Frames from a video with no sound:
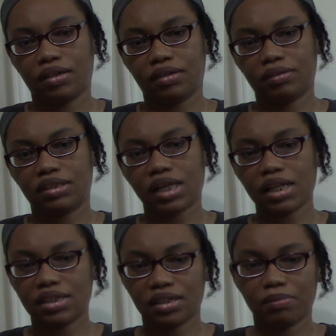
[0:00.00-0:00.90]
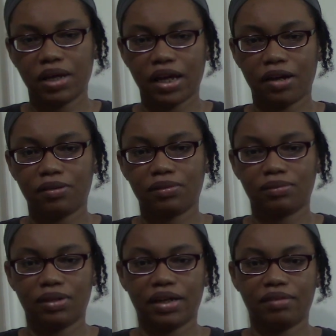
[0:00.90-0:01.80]
sets up how
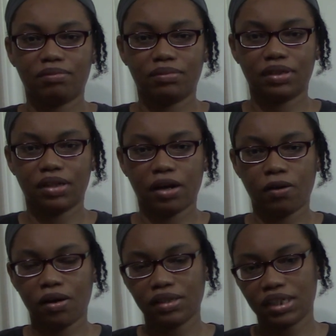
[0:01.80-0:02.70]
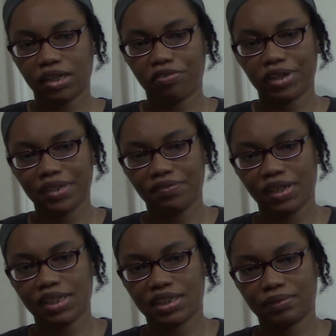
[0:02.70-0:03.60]
all the different
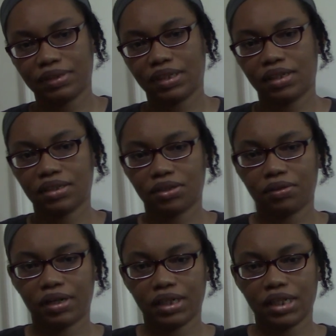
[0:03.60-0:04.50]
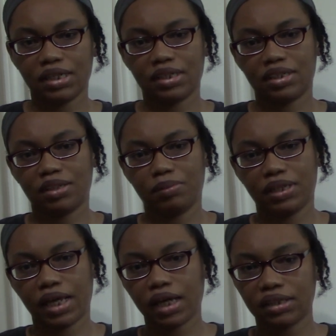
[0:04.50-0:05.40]
events within the story is to
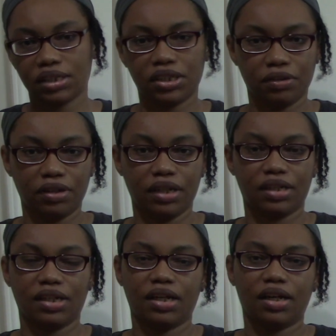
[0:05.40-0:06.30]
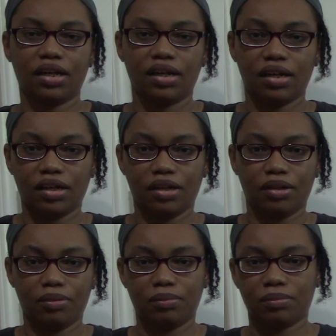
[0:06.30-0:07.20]
be executed
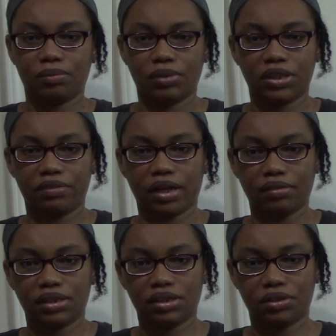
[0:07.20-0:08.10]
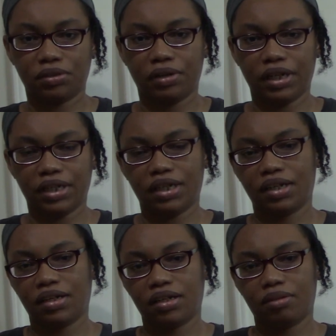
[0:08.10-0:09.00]
throughout the story
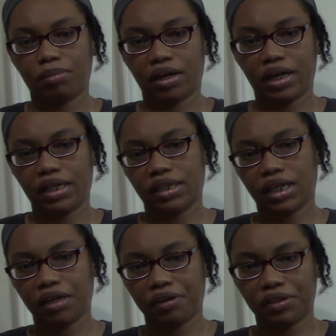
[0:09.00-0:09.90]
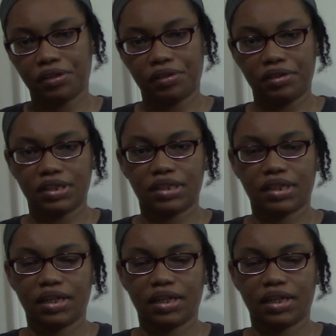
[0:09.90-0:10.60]
by the characters.